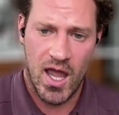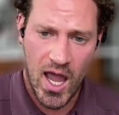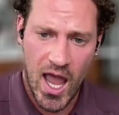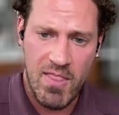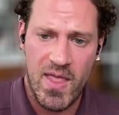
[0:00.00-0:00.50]

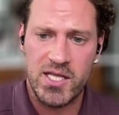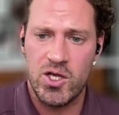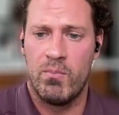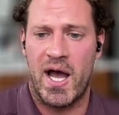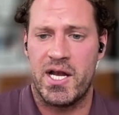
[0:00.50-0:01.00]
and then go
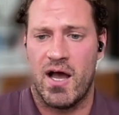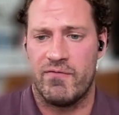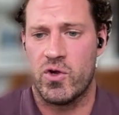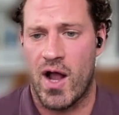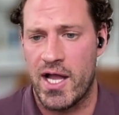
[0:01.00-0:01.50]
bite off
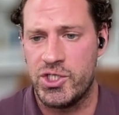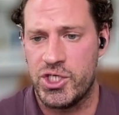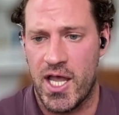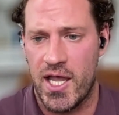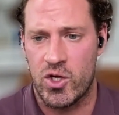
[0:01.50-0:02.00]
your
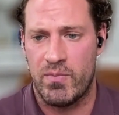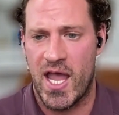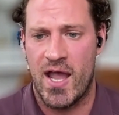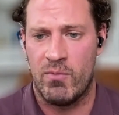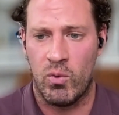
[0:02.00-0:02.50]
IGA or
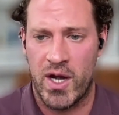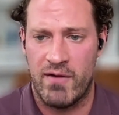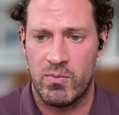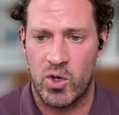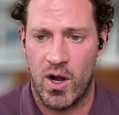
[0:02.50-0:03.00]
PAM or
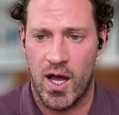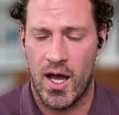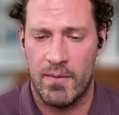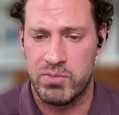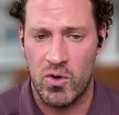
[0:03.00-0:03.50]
whatever
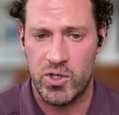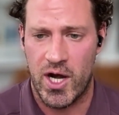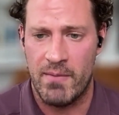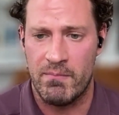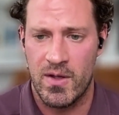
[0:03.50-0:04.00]

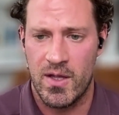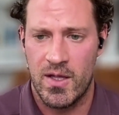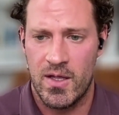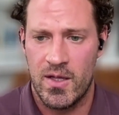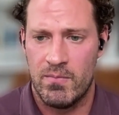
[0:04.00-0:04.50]
program.
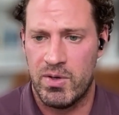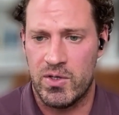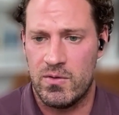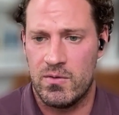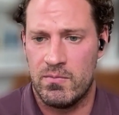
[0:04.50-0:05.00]

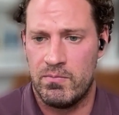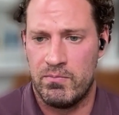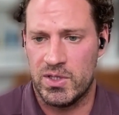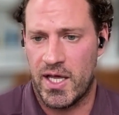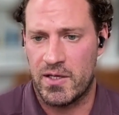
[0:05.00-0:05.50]
But
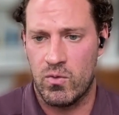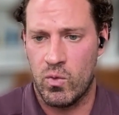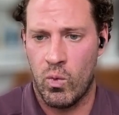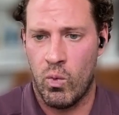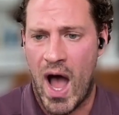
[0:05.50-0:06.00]
like,
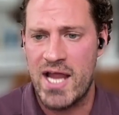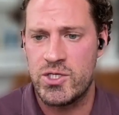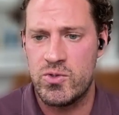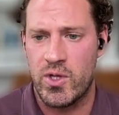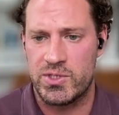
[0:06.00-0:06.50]
why do
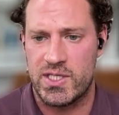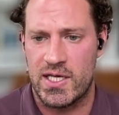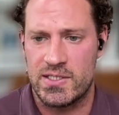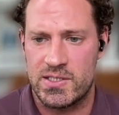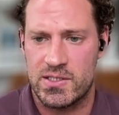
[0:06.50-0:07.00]
those
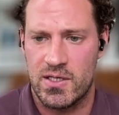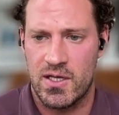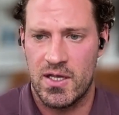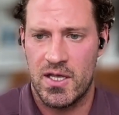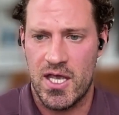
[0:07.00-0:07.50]
things
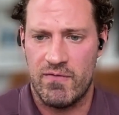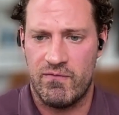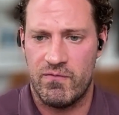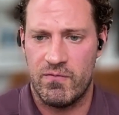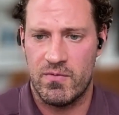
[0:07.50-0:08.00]
if
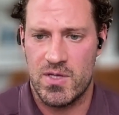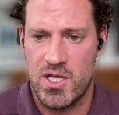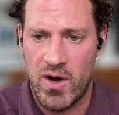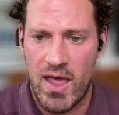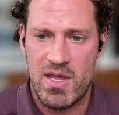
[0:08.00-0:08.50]
you know
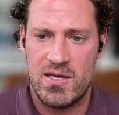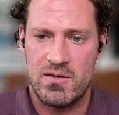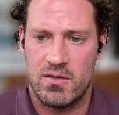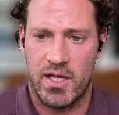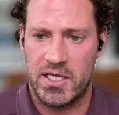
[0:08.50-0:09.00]
what I mean?
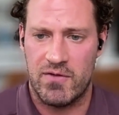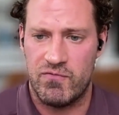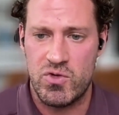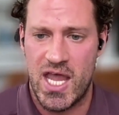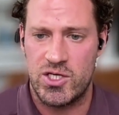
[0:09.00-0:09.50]
Like, if you
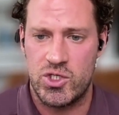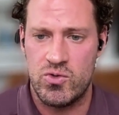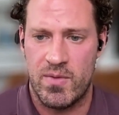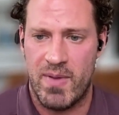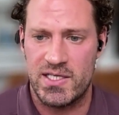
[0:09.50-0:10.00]
can't do
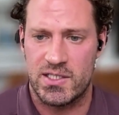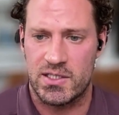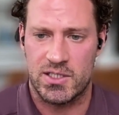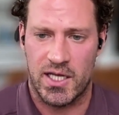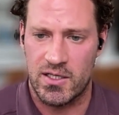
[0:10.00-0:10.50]
the
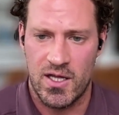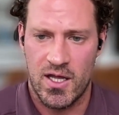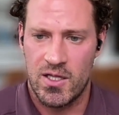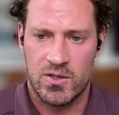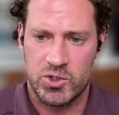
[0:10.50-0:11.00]
basics, like,
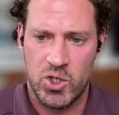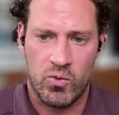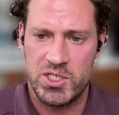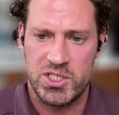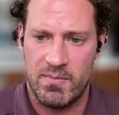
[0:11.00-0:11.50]
there's no
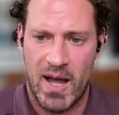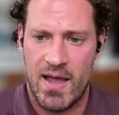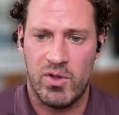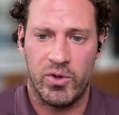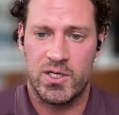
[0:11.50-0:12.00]
reason to buy $1
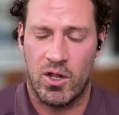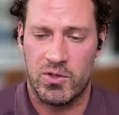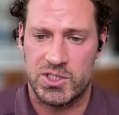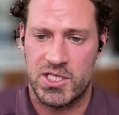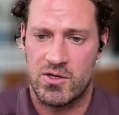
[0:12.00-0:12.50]
million
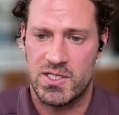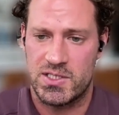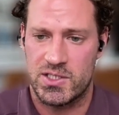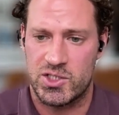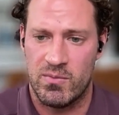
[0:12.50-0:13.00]
security
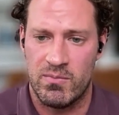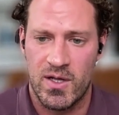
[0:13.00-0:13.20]
system